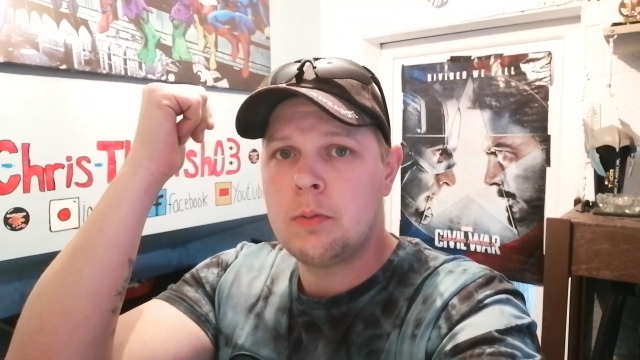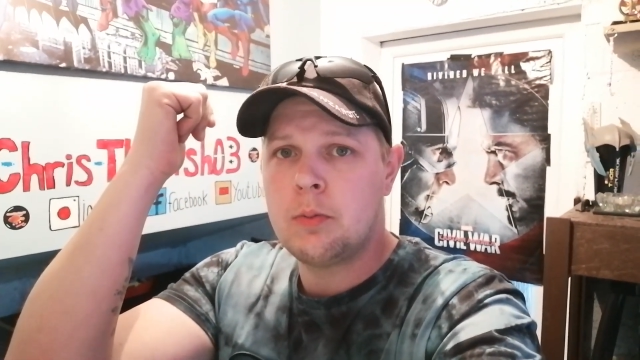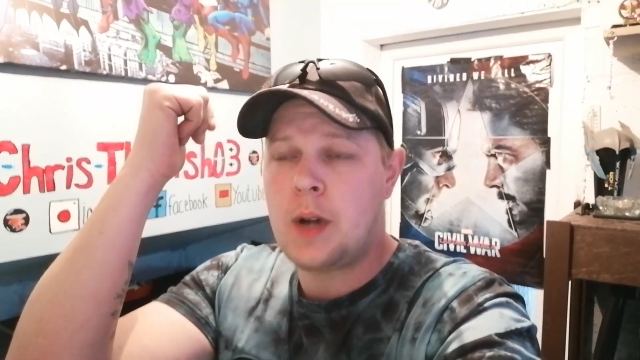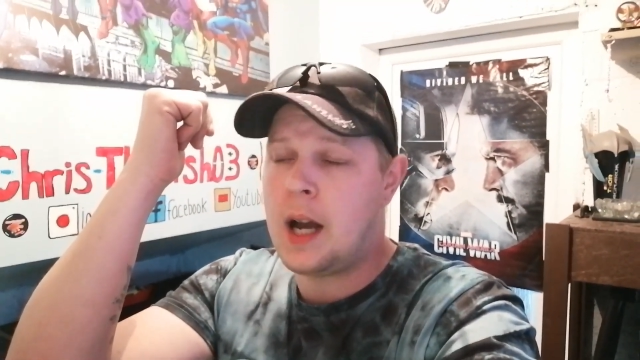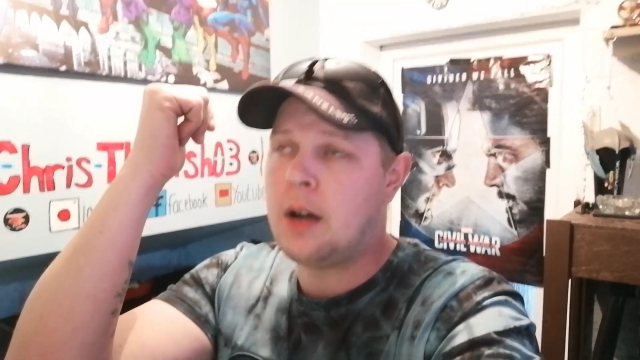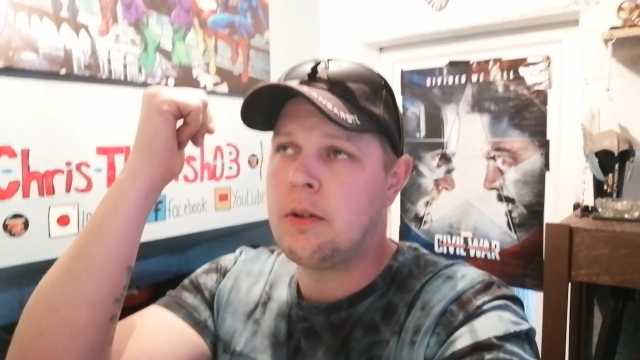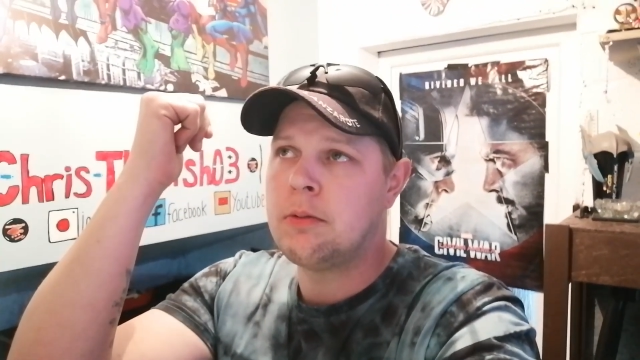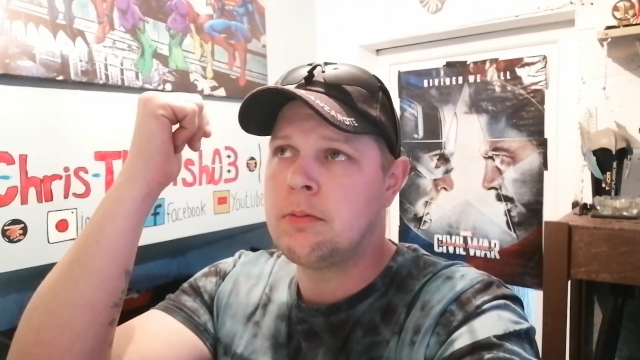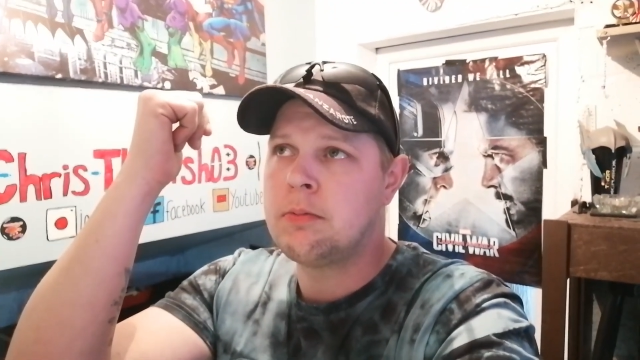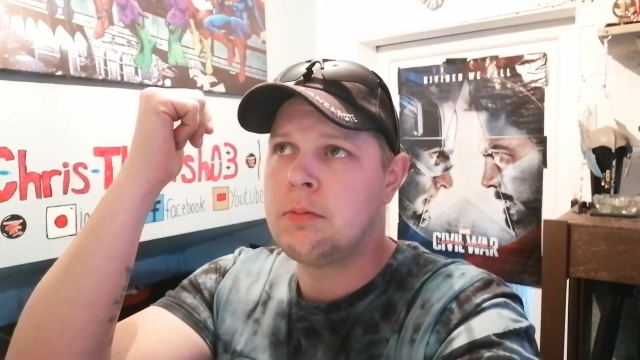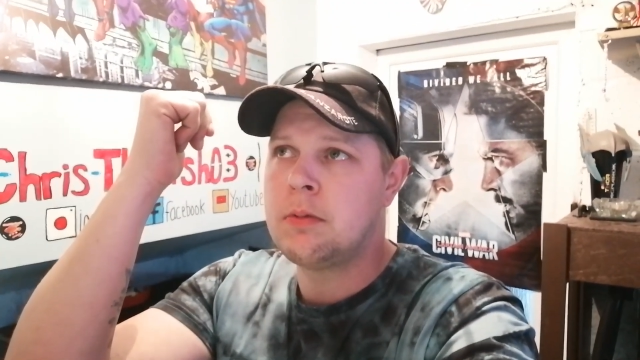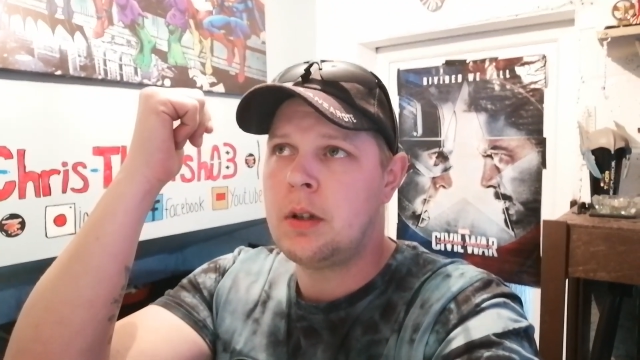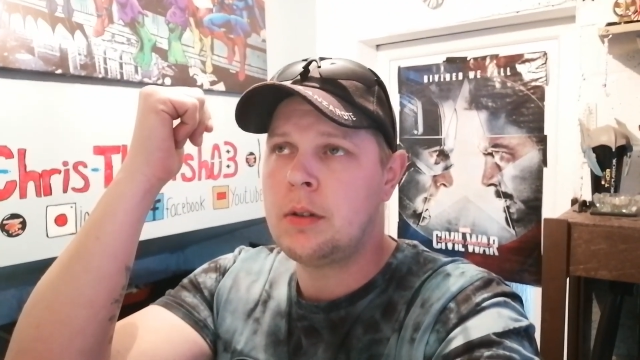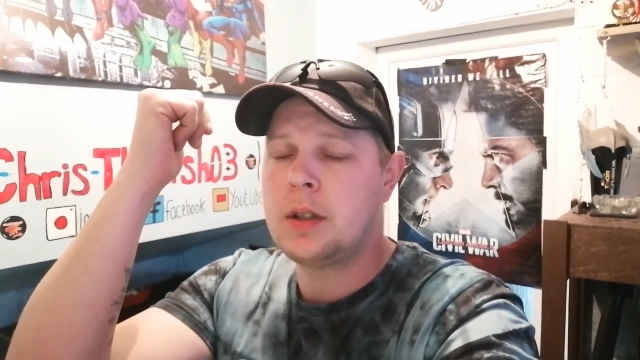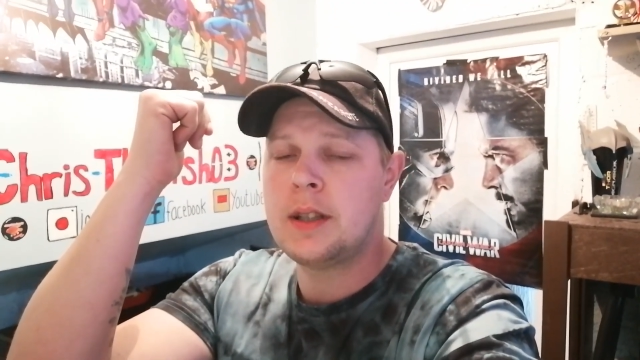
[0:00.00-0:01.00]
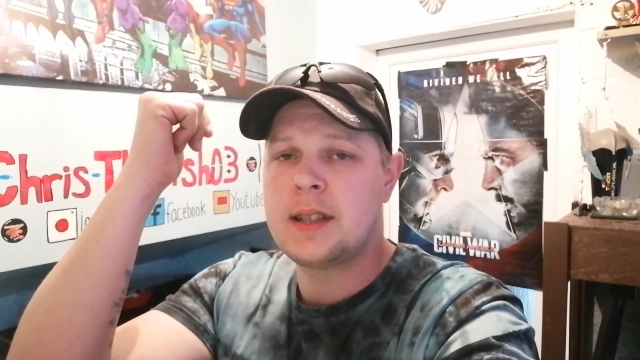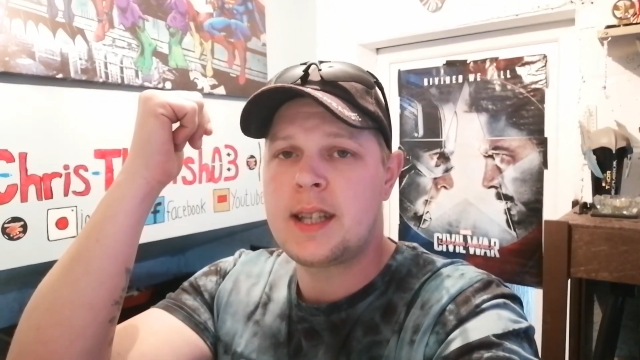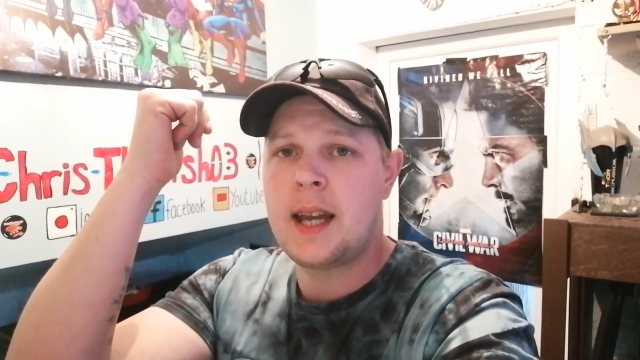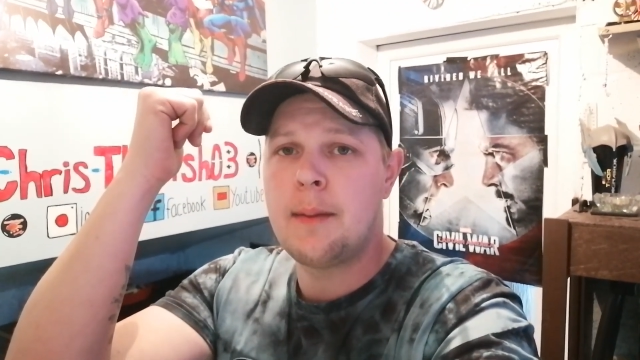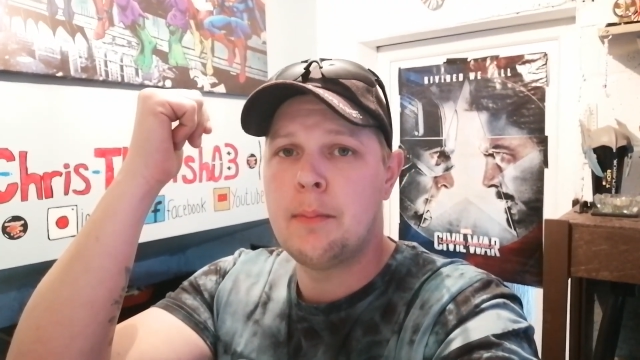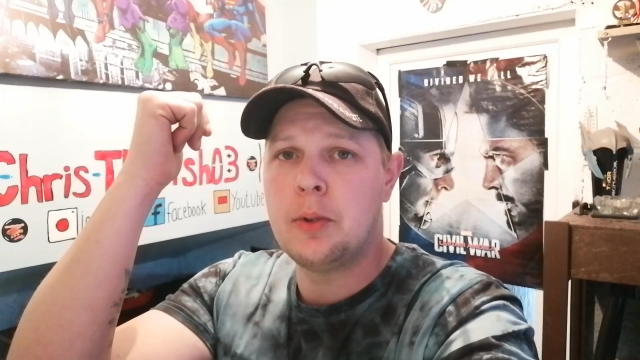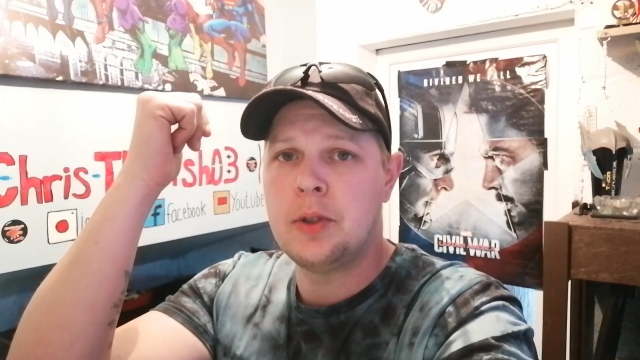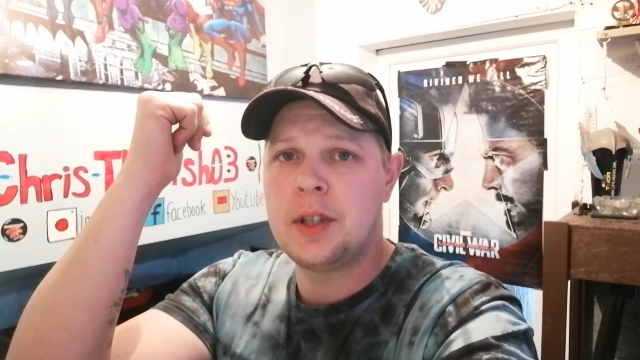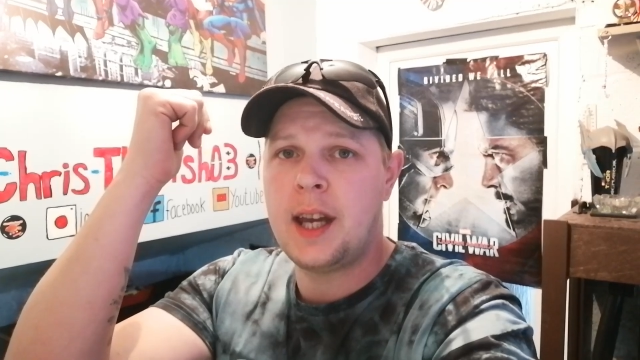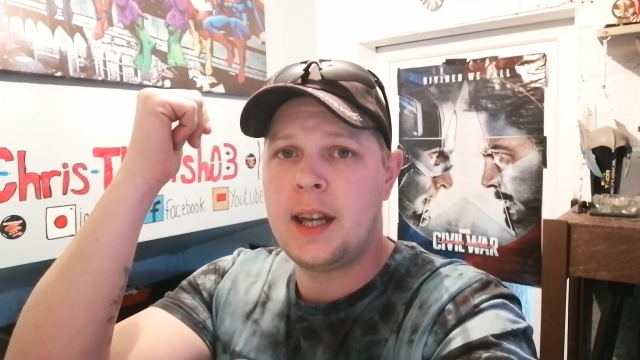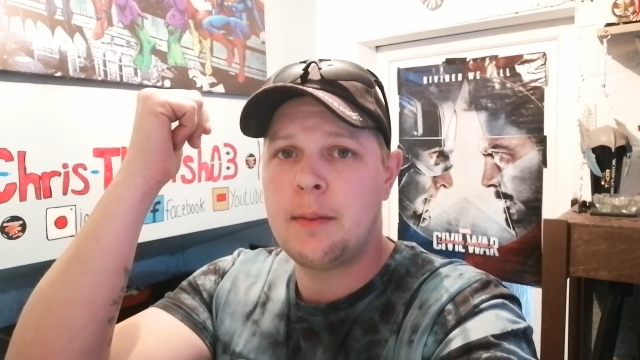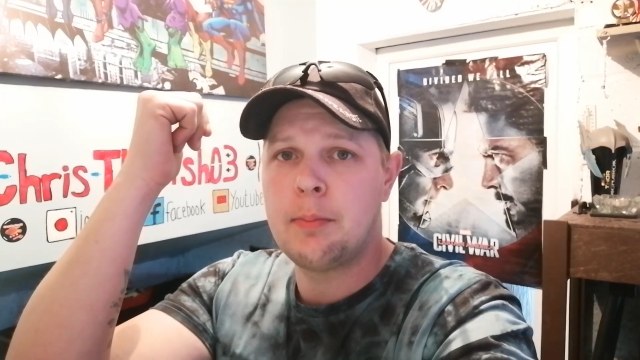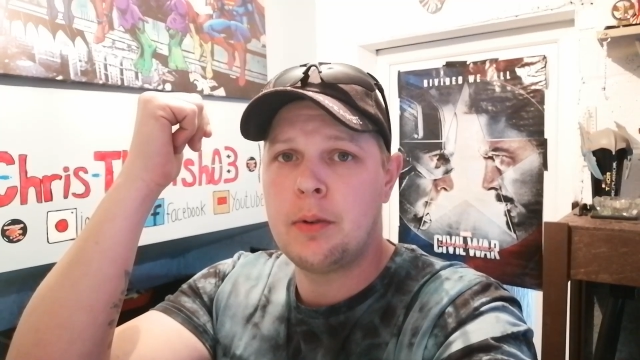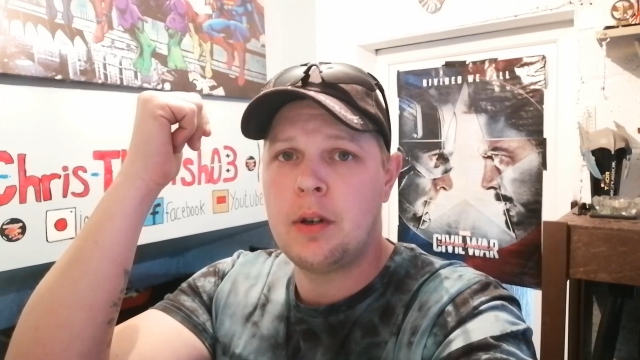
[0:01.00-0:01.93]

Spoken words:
well, I'm going to say Monday,